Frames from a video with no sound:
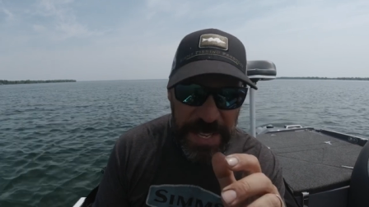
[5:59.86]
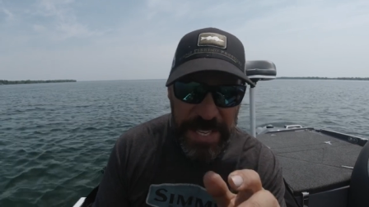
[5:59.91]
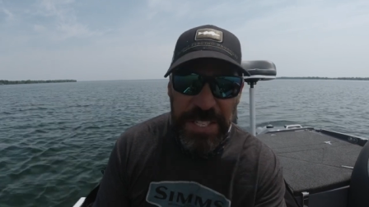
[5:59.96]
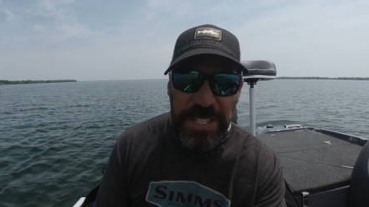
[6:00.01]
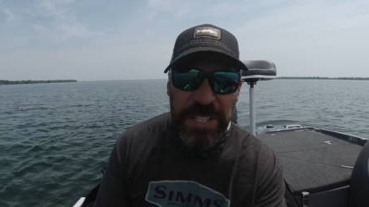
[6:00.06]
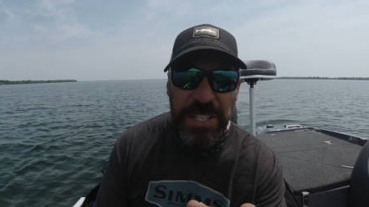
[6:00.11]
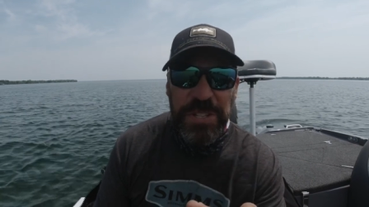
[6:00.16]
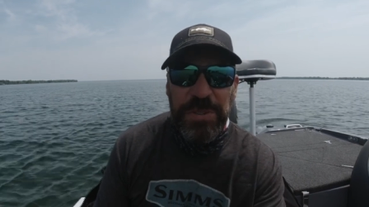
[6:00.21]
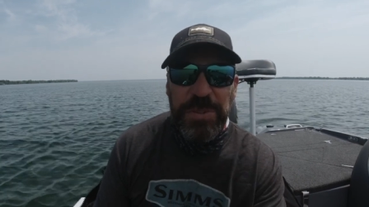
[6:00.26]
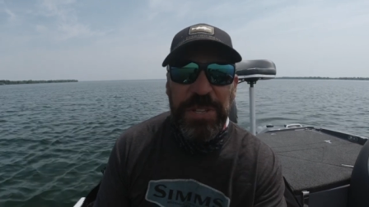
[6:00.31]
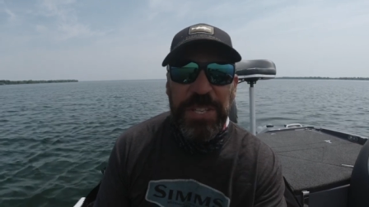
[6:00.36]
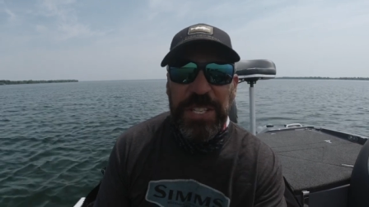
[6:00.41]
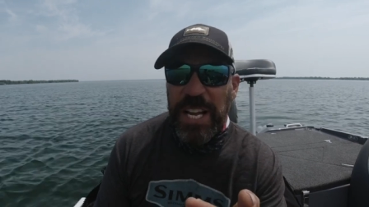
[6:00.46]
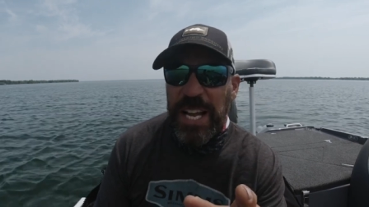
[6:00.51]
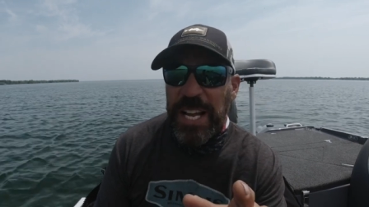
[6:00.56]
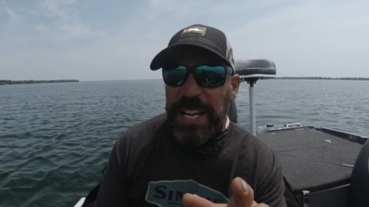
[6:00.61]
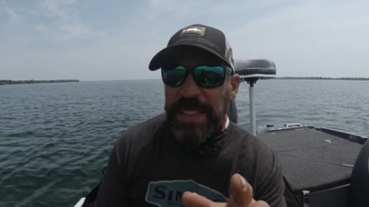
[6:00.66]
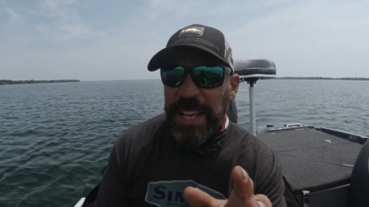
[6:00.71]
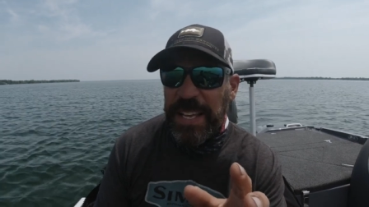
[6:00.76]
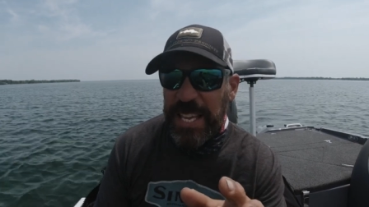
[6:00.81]
This is a new
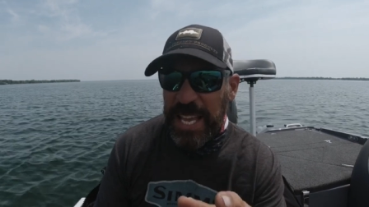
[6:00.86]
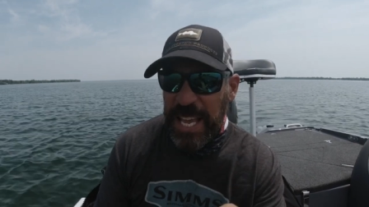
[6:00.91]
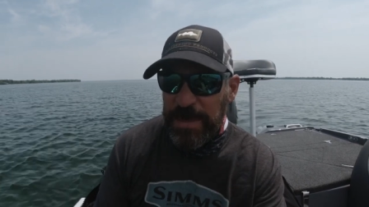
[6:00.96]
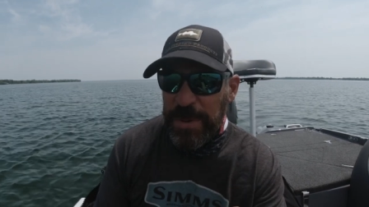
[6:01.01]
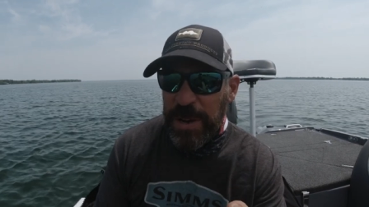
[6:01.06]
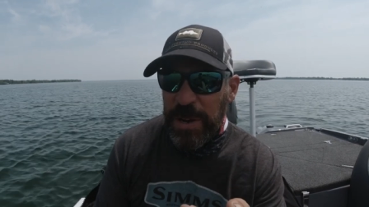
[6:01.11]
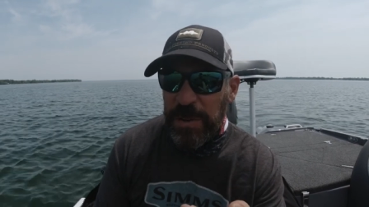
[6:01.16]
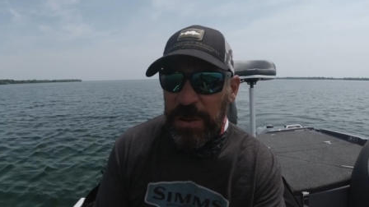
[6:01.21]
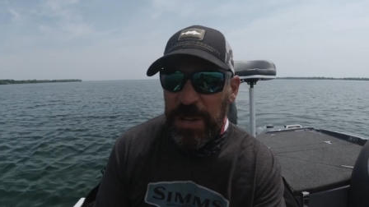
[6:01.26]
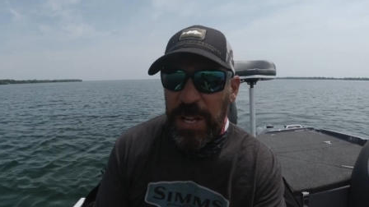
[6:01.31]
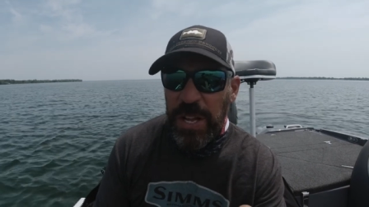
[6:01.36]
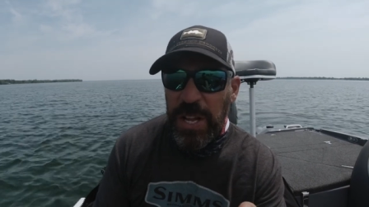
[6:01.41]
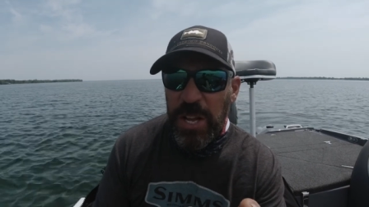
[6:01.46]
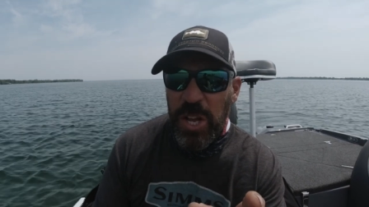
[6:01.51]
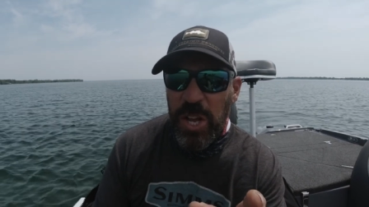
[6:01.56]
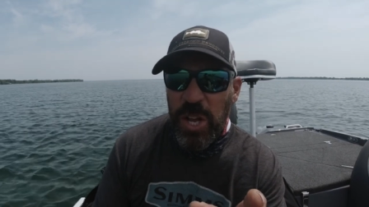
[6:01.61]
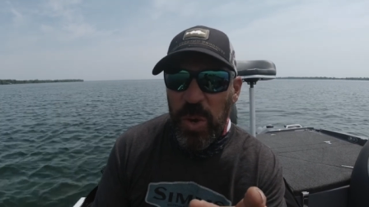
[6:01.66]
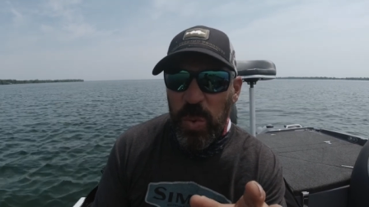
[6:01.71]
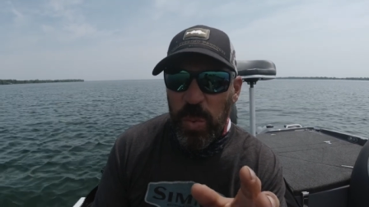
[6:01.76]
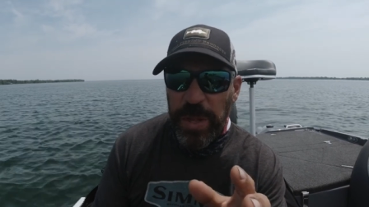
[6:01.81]
design that came out
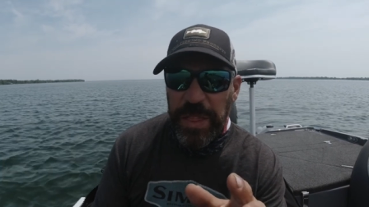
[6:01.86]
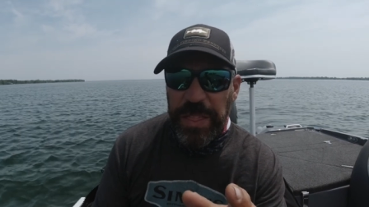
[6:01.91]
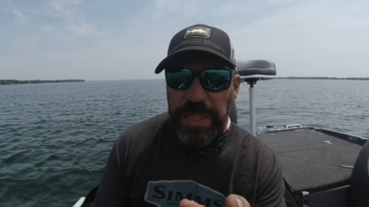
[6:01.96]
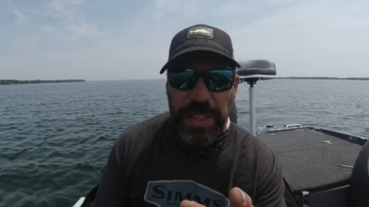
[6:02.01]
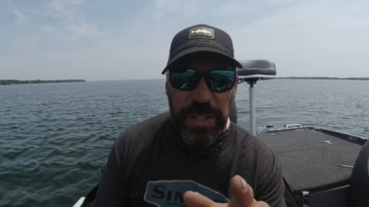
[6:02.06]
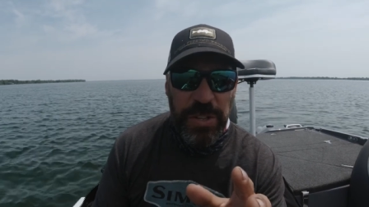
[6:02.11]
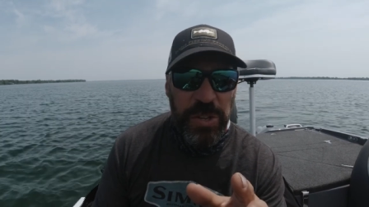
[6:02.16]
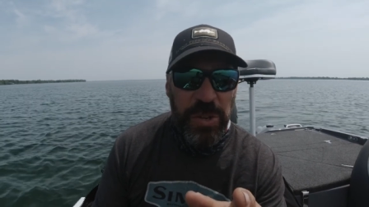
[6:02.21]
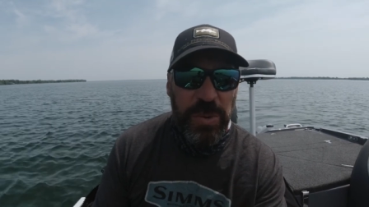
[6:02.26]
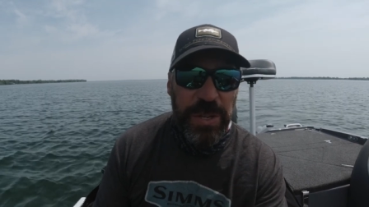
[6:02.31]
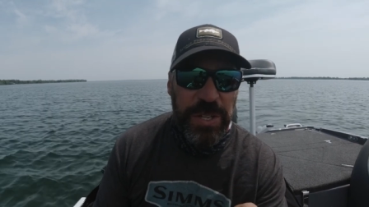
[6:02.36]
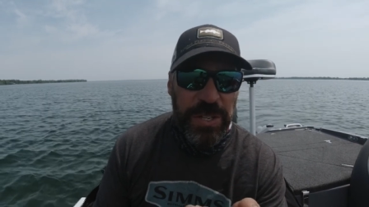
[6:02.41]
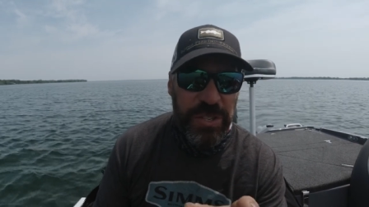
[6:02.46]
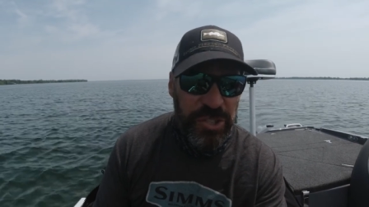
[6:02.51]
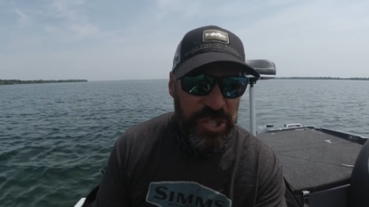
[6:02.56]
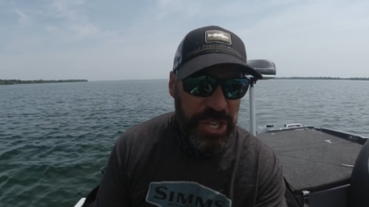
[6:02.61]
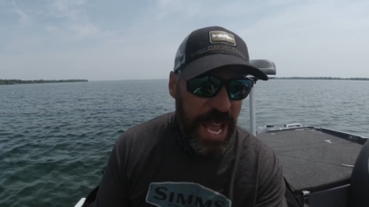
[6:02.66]
with the newest